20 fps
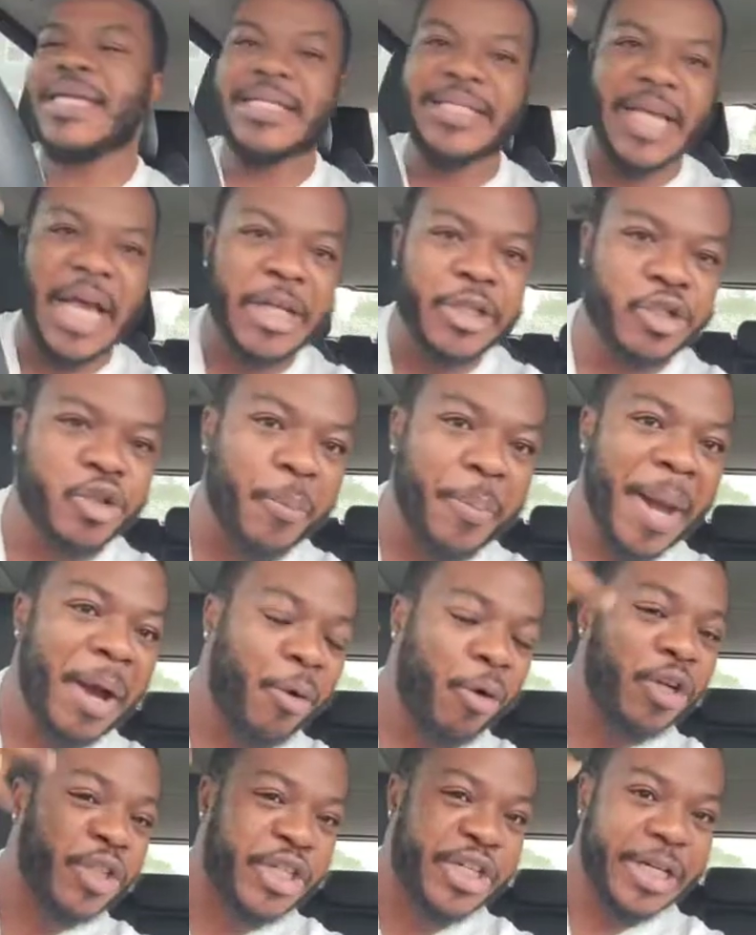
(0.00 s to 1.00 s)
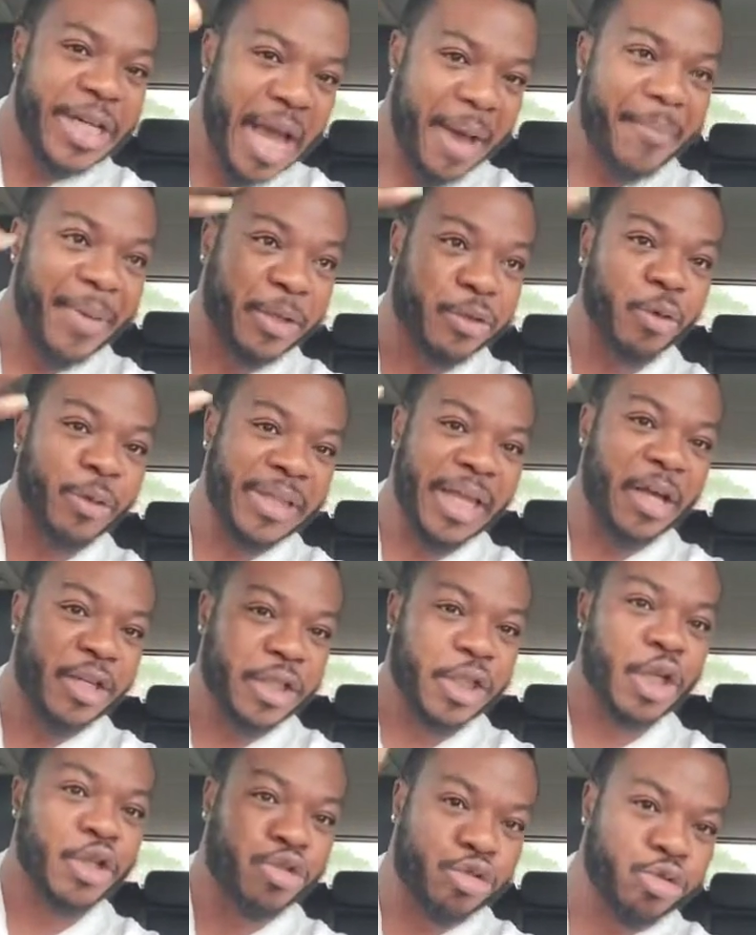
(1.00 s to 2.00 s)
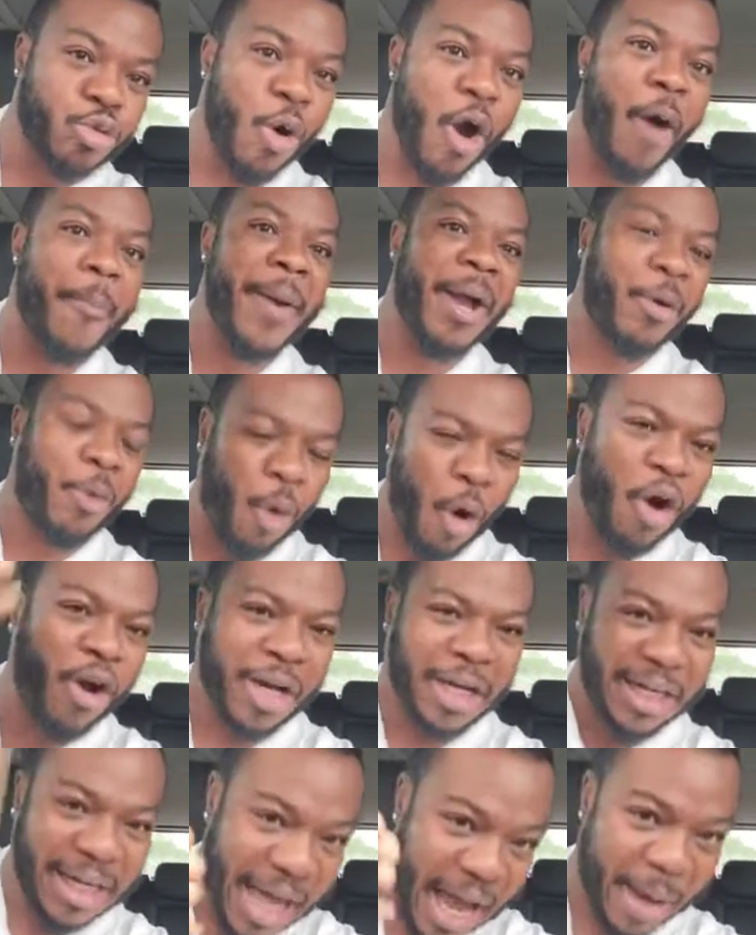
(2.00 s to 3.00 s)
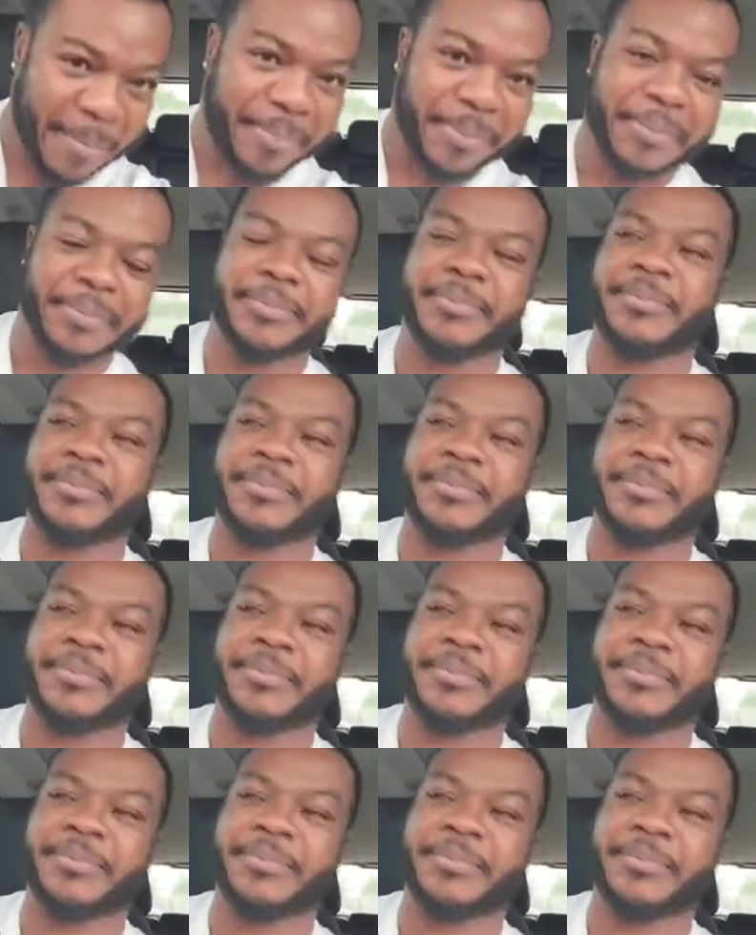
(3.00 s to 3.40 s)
yes, Ubeko GM 2002, Obeko Club.